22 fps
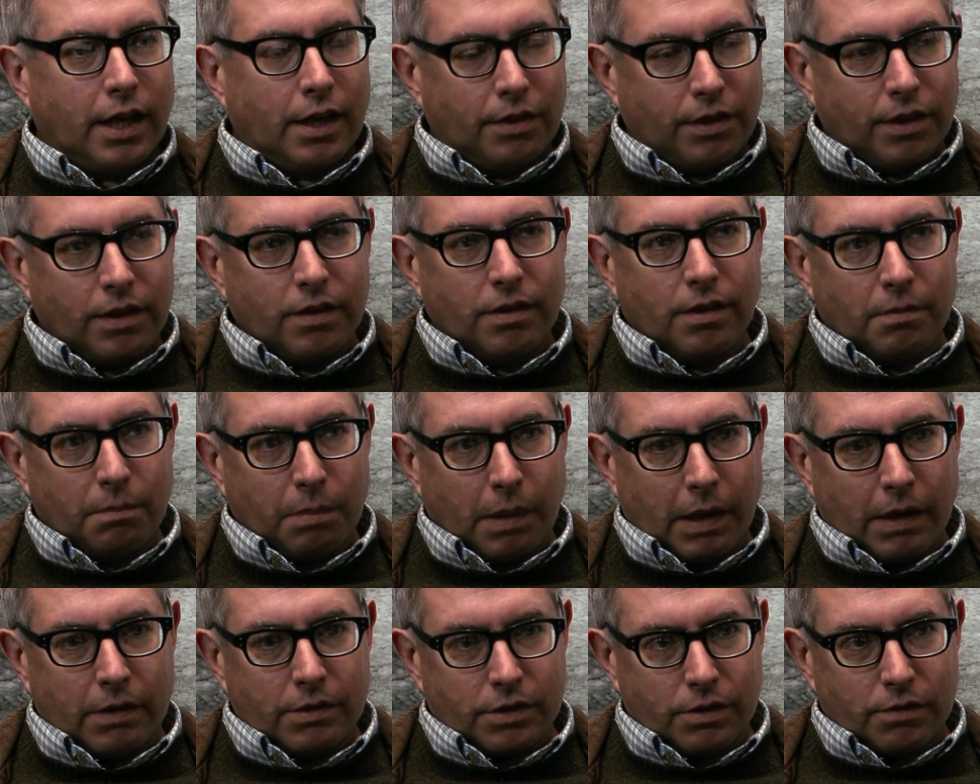I think that
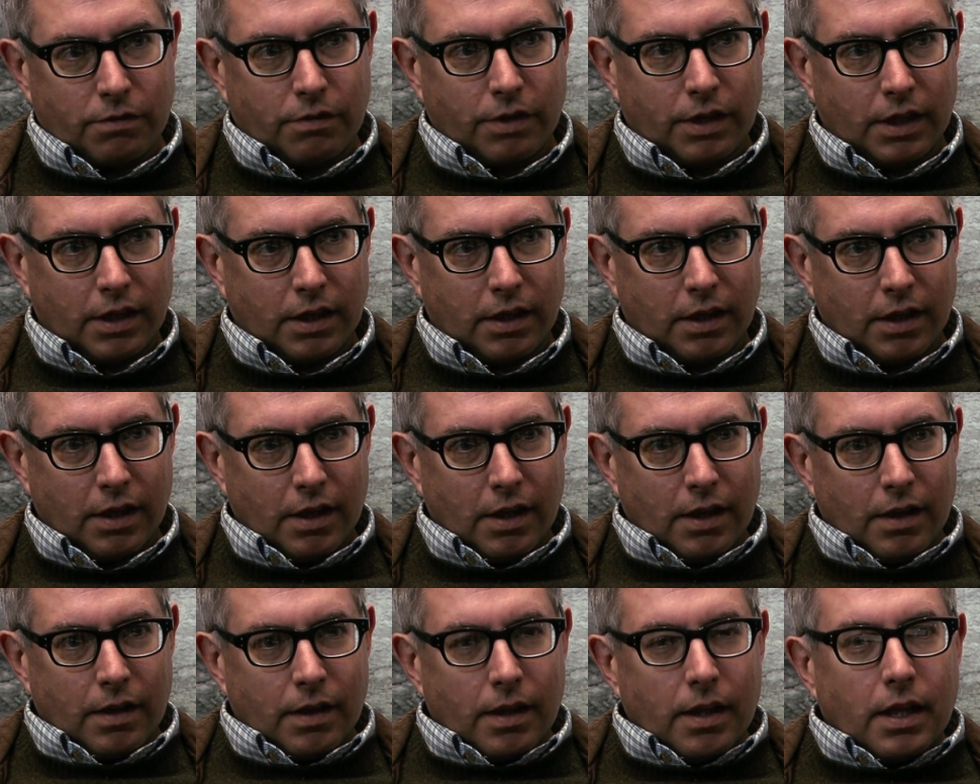bears are really
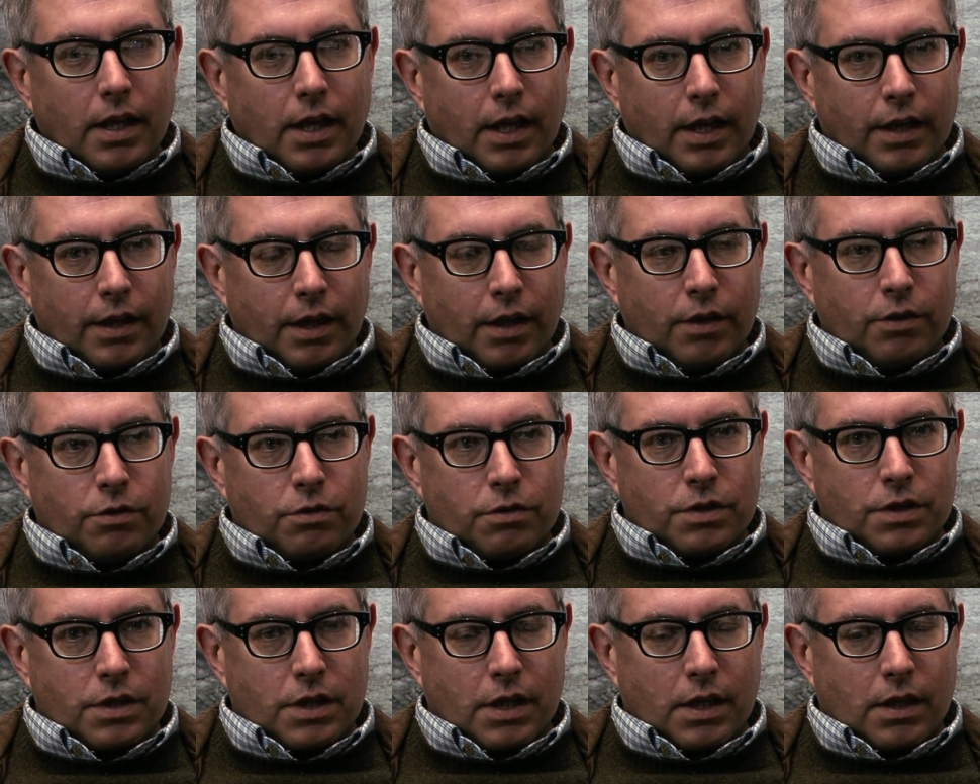an
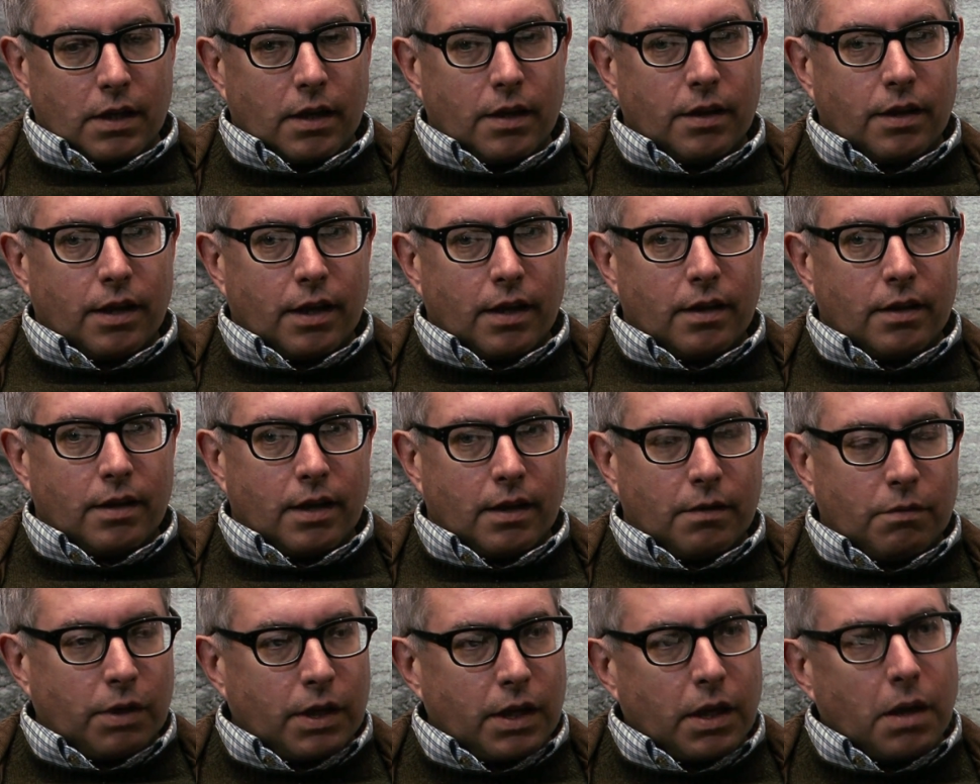interesting,
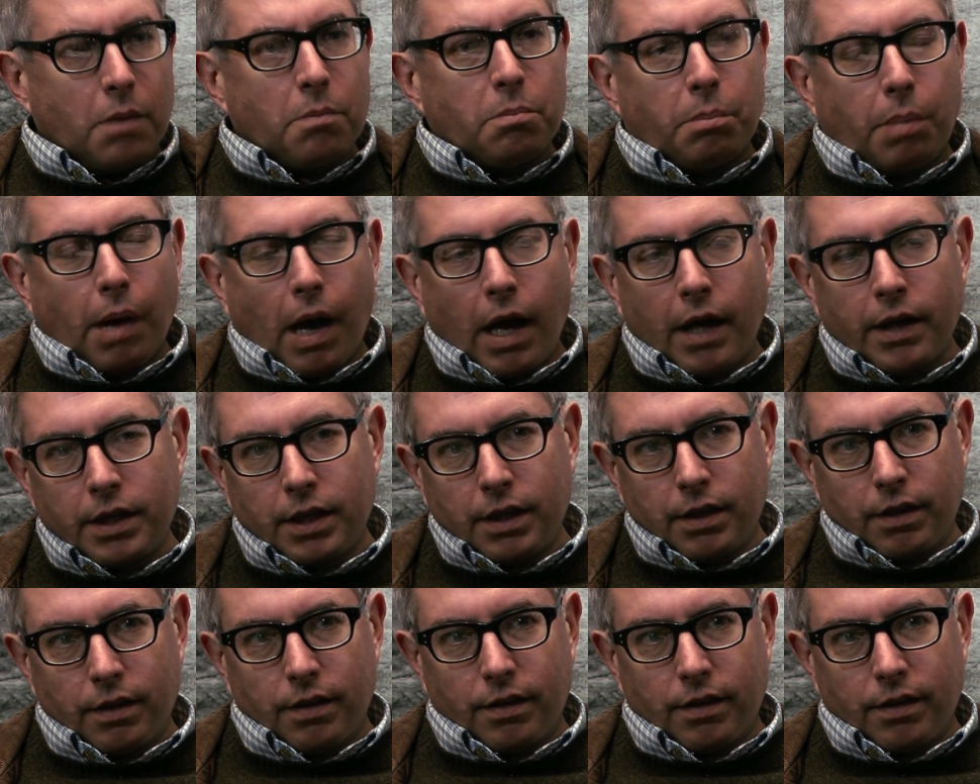they really embody